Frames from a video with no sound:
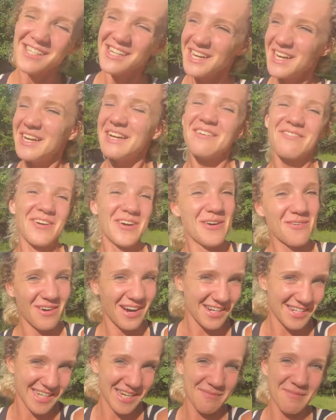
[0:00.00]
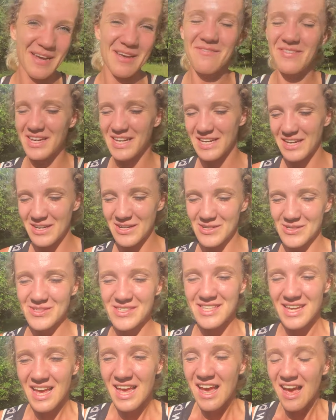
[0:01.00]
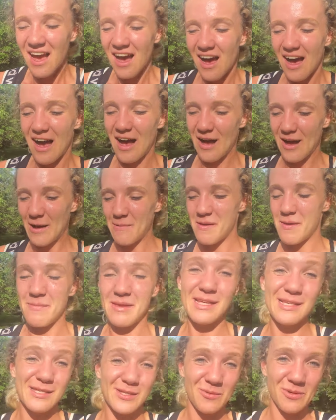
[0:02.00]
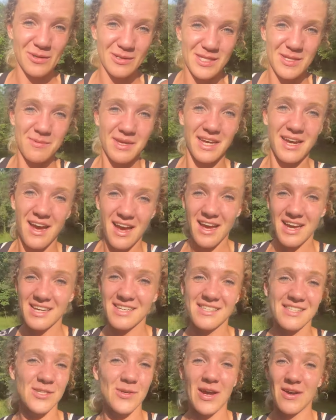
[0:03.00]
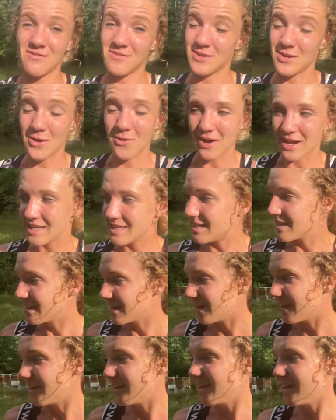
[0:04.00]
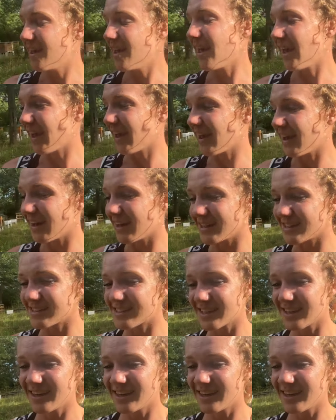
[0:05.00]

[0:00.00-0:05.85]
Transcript: for watching my videos. Um, it means the world to me, guys. You have no idea. And